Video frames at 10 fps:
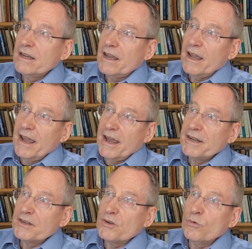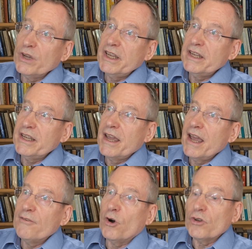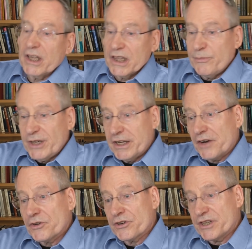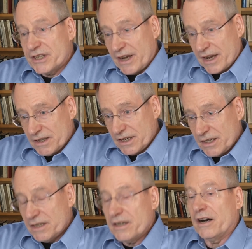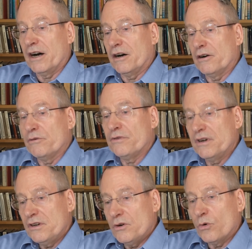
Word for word: And we have only a limited understanding of